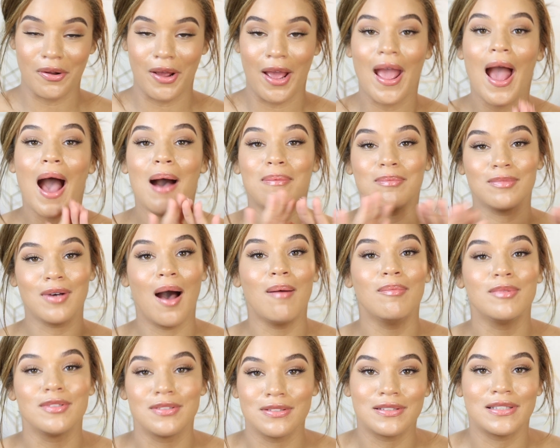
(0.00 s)
okay? I'm
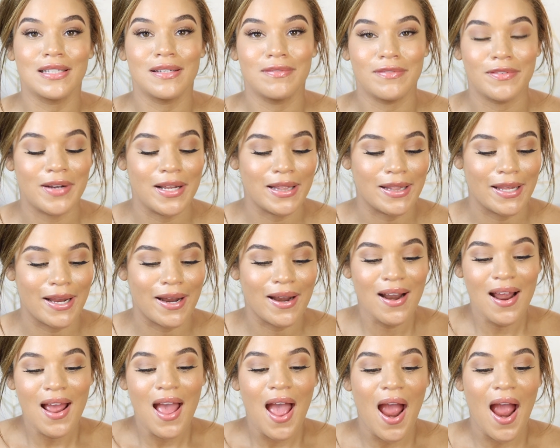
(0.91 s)
gonna just leave it right there.